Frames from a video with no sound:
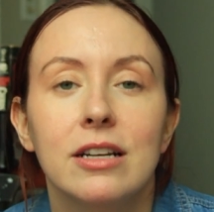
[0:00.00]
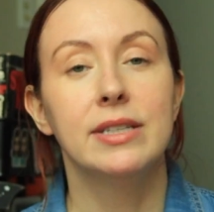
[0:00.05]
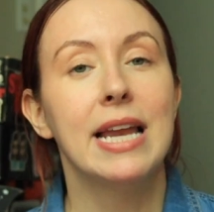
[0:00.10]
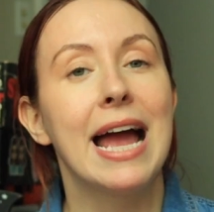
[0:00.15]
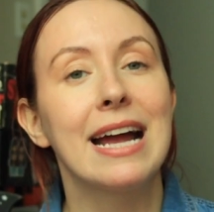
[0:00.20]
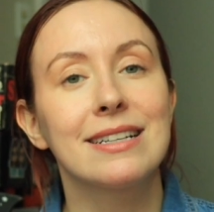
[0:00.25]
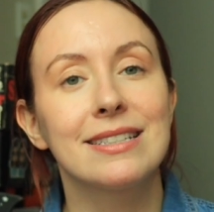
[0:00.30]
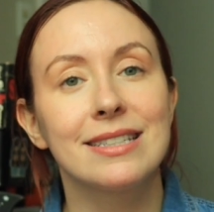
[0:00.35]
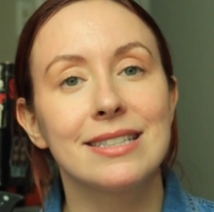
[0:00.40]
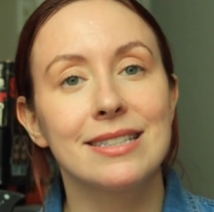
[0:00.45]

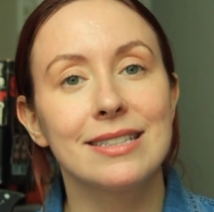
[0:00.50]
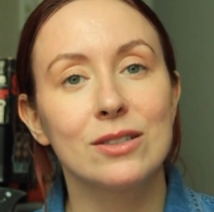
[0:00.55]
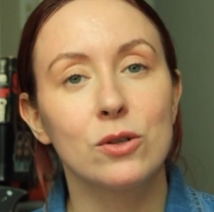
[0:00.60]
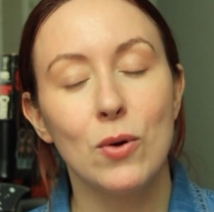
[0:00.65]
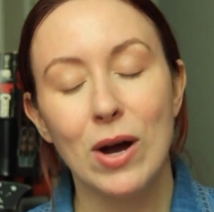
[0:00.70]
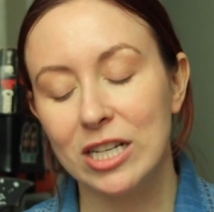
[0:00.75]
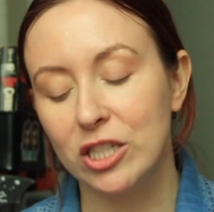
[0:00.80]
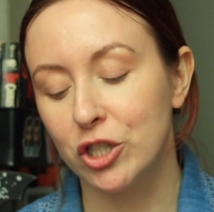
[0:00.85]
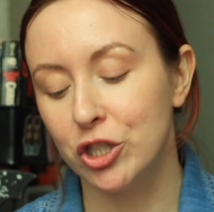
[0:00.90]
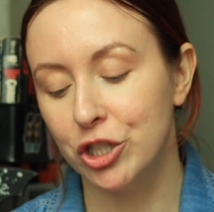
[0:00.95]
Next
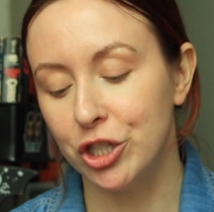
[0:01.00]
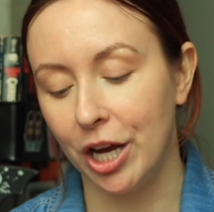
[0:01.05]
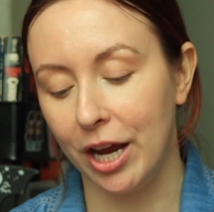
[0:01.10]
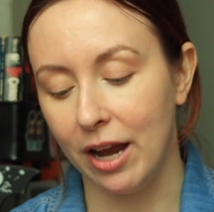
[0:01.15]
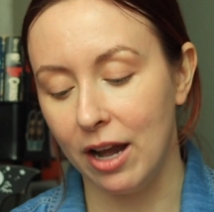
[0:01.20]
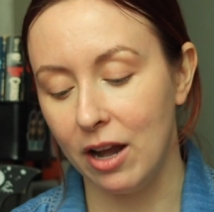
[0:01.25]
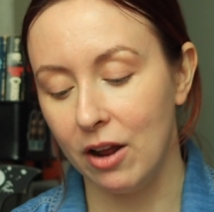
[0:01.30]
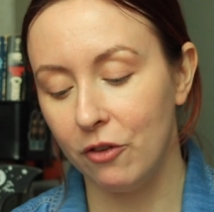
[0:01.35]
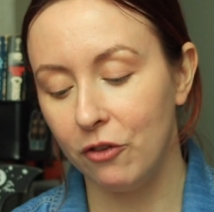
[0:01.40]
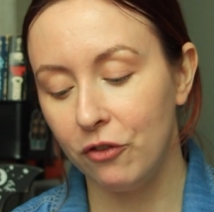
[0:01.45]

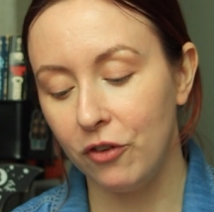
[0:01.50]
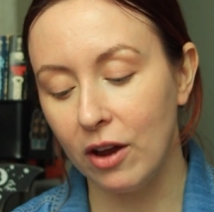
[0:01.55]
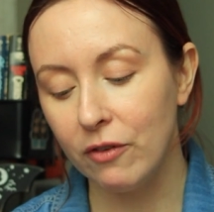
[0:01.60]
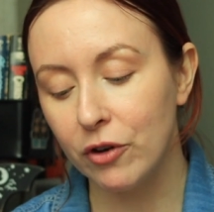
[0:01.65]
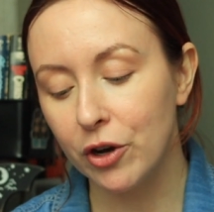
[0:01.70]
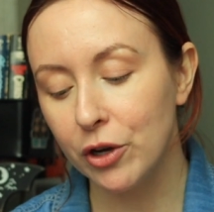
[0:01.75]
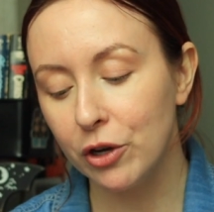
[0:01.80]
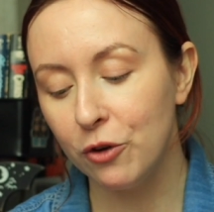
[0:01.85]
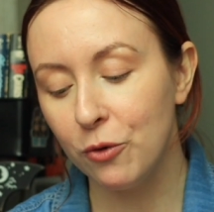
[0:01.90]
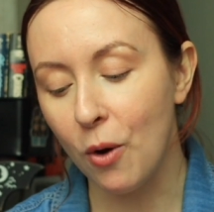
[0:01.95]
question,
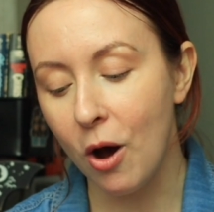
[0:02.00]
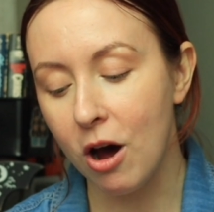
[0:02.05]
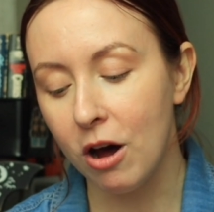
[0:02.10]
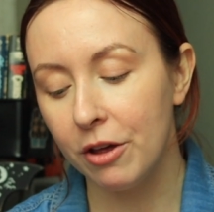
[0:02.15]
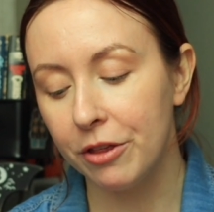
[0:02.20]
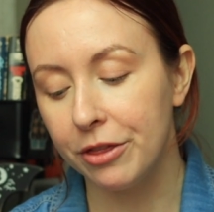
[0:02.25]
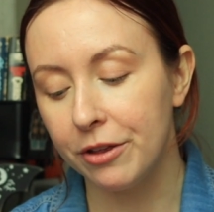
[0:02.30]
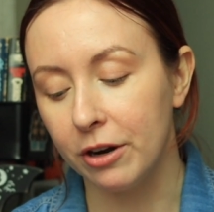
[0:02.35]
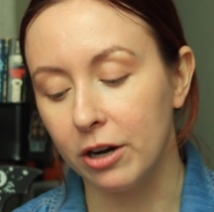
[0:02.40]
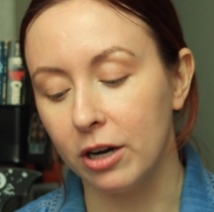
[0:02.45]
favorite new
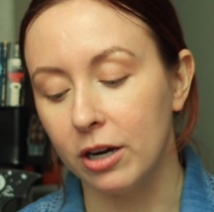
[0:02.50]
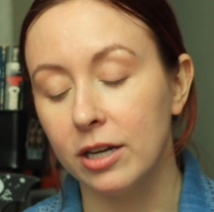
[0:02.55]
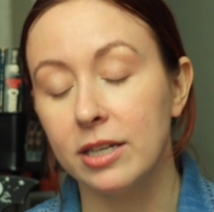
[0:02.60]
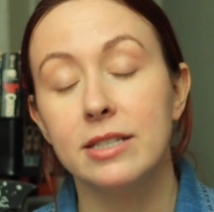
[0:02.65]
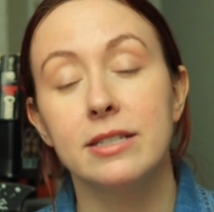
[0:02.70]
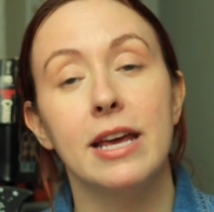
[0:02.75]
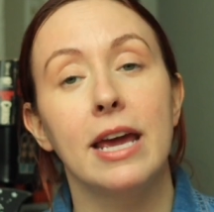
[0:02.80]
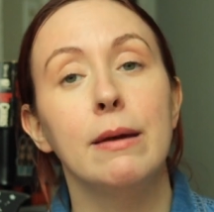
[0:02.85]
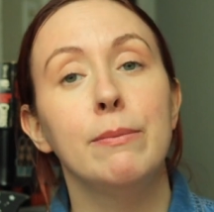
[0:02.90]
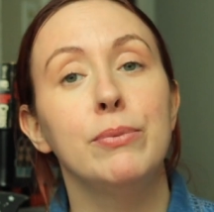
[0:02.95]
author,
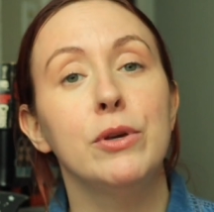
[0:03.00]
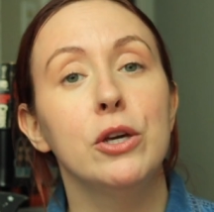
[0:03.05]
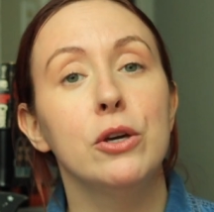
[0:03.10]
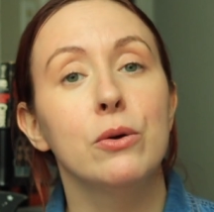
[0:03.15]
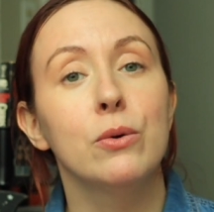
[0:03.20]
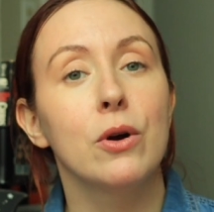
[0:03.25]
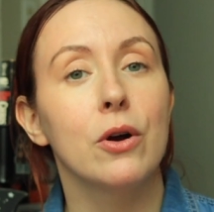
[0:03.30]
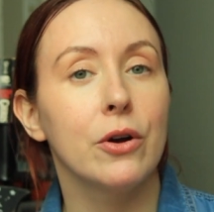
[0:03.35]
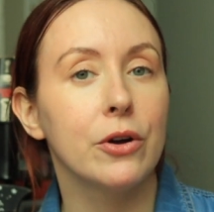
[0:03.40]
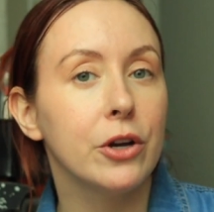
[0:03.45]

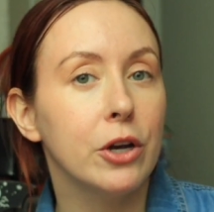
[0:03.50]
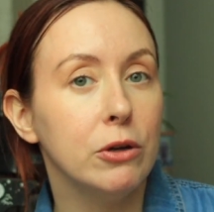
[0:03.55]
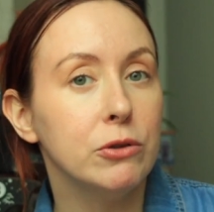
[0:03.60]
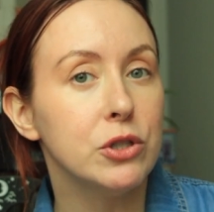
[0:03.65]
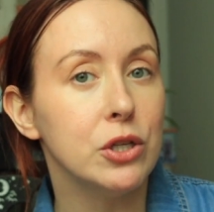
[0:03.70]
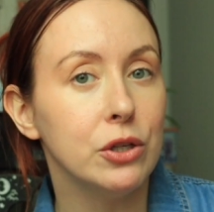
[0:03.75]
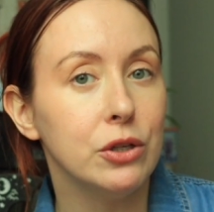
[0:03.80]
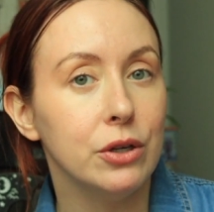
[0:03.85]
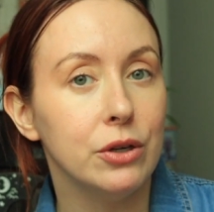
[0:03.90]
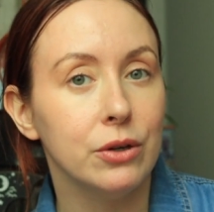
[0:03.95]
debut or new
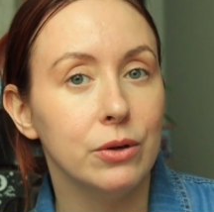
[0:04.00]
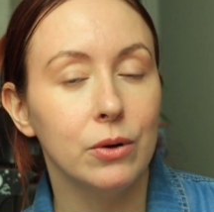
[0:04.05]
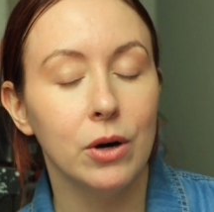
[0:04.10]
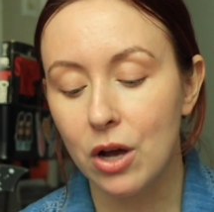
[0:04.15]
to you?